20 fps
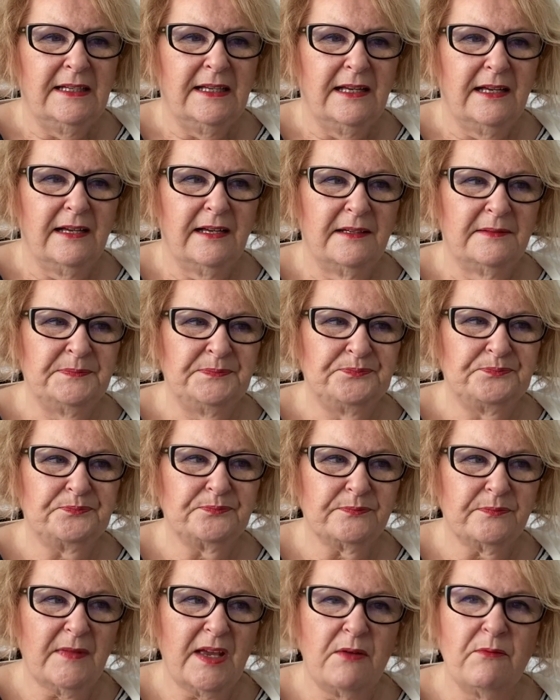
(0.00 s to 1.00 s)
And
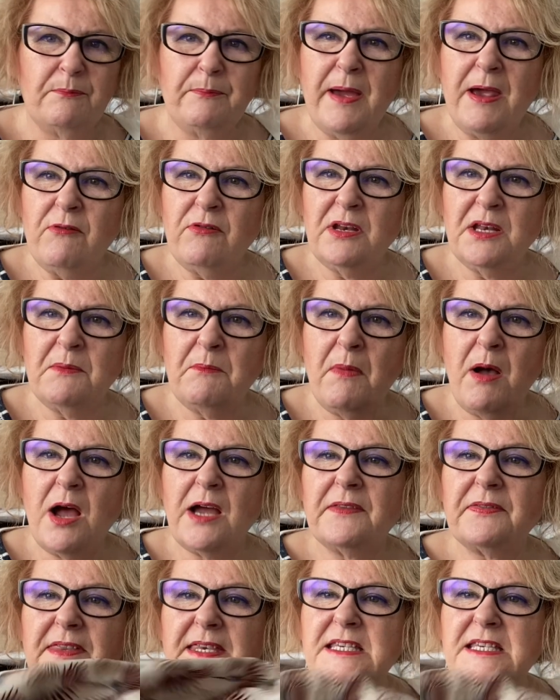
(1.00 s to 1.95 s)
bearing in mind,